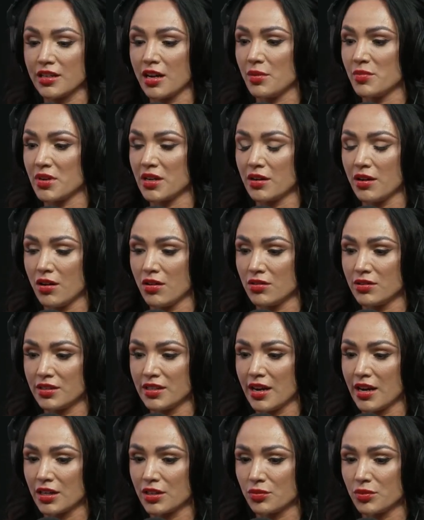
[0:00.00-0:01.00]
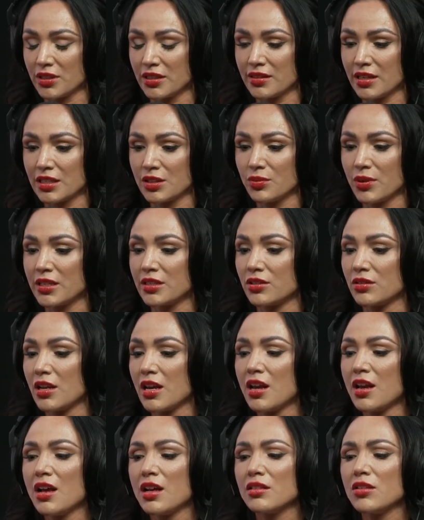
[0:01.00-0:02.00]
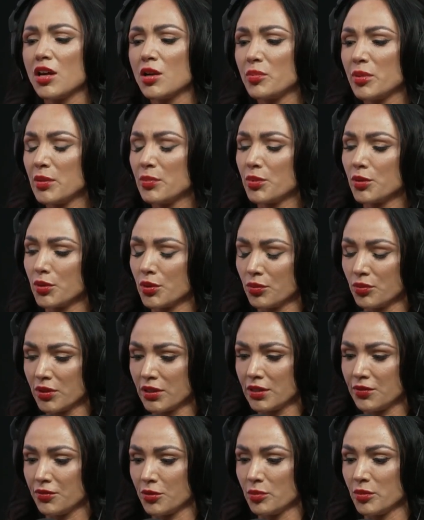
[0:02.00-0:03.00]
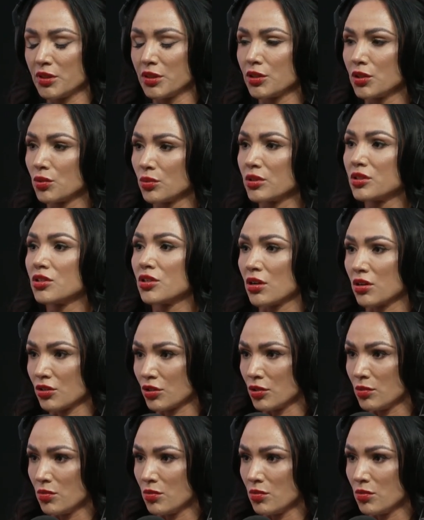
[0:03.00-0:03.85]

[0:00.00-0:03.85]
come in contact with. That's why a lot of people are really familiar with Dr.